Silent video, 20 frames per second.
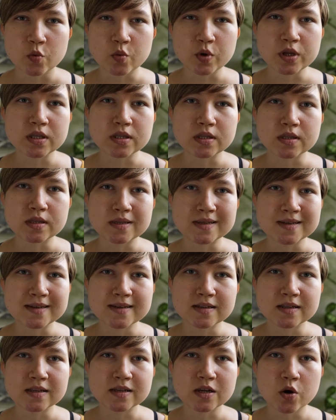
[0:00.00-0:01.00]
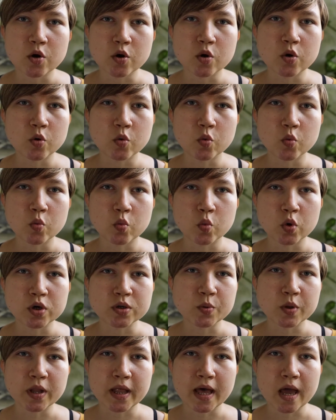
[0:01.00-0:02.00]
we didn't know
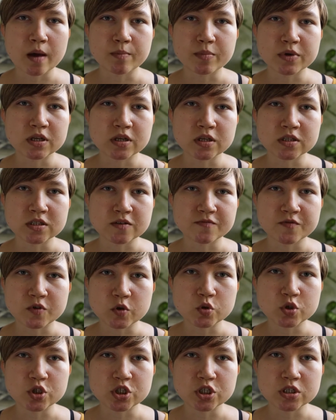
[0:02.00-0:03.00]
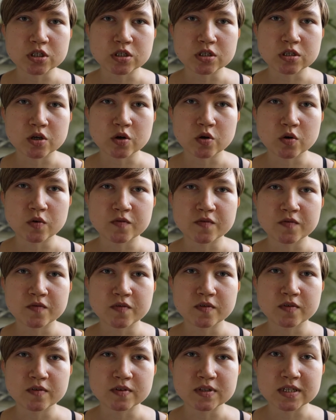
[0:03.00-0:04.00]
what will happen in the future of
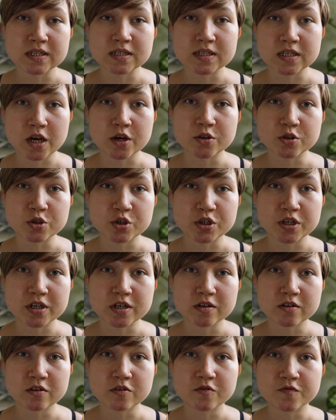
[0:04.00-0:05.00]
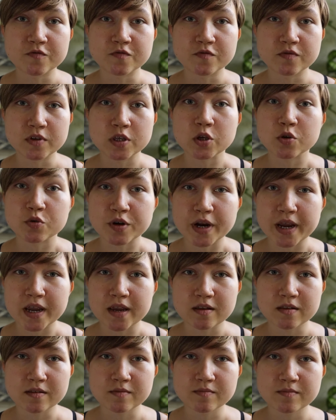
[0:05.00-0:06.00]
this country, of
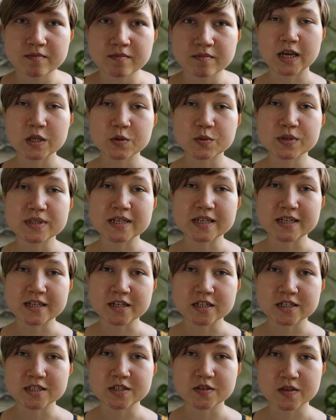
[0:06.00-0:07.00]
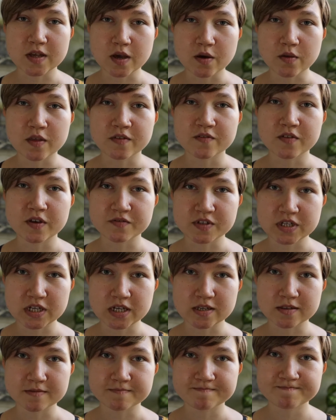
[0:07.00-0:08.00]
Ukraine. It was a year
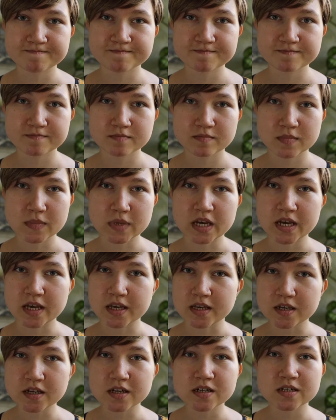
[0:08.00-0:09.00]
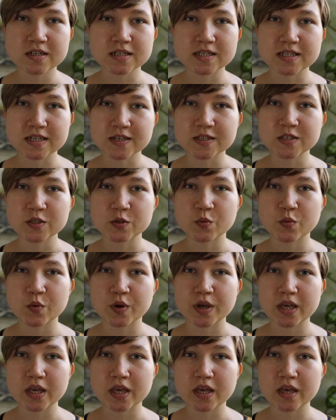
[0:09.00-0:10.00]
2015, a year since
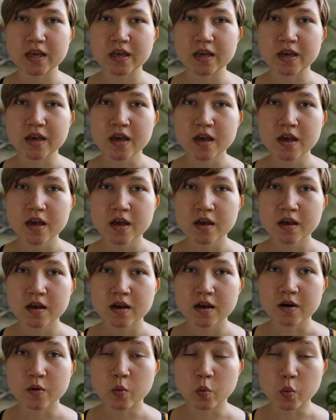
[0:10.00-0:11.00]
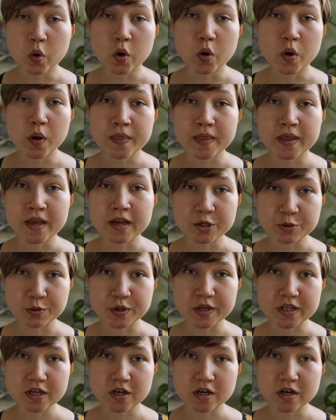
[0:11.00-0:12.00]
we won a
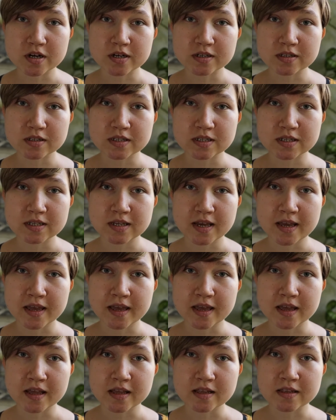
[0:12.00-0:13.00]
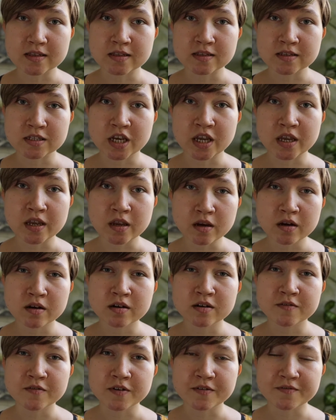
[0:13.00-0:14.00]
green card, and a
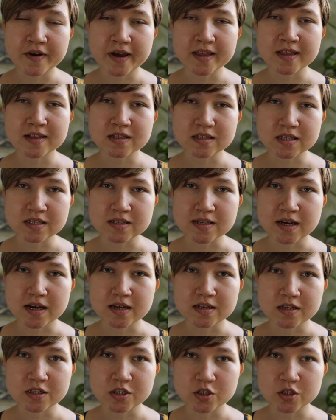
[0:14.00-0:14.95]
year we finally decided